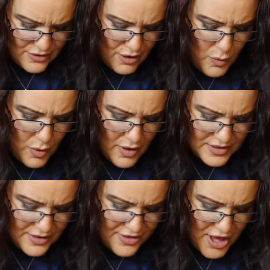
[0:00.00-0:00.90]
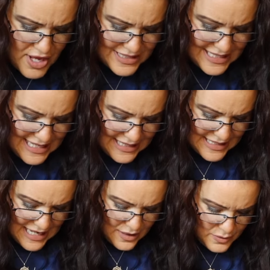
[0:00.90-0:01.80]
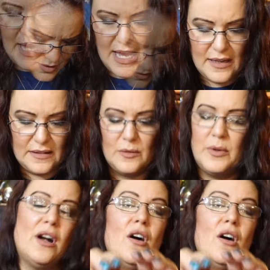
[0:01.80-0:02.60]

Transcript: Grow. We're on to 13 now. Okay, so we're